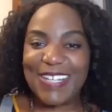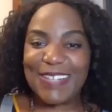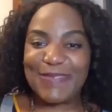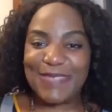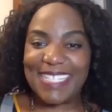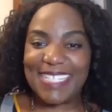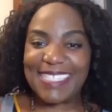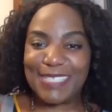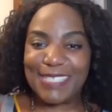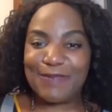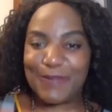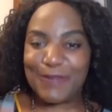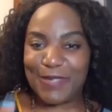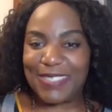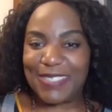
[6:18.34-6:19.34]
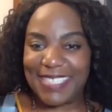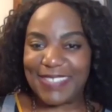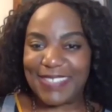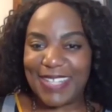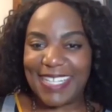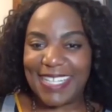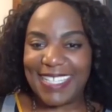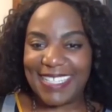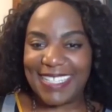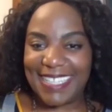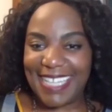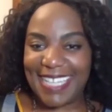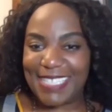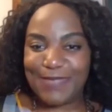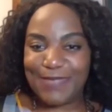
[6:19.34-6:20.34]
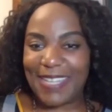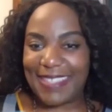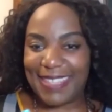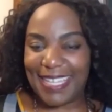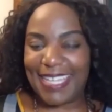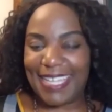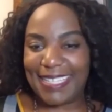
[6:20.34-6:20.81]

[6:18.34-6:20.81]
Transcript: systems building, right? That's my thing.